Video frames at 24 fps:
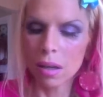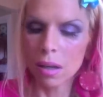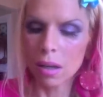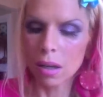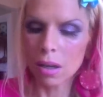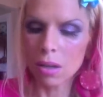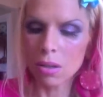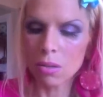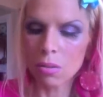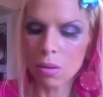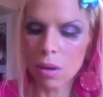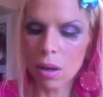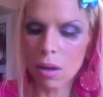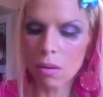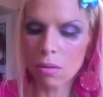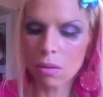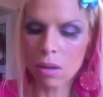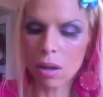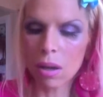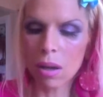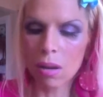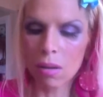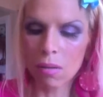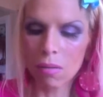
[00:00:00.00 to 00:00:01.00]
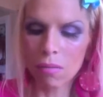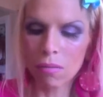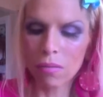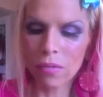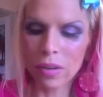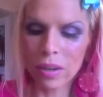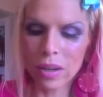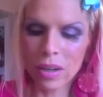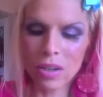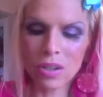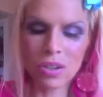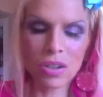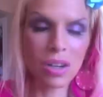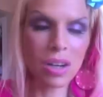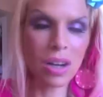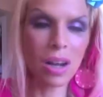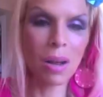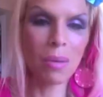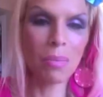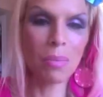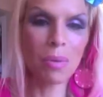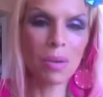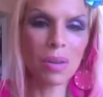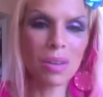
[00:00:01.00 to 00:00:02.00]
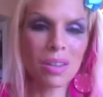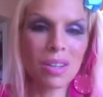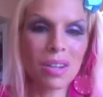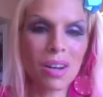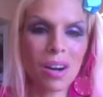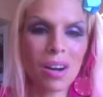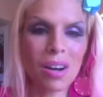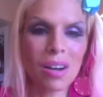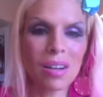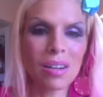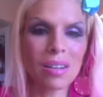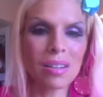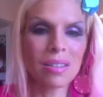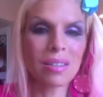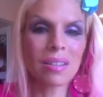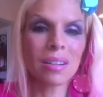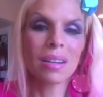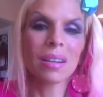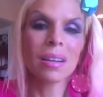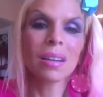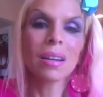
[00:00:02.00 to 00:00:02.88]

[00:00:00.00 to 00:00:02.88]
Guess we'll have to finish it up with Tarte.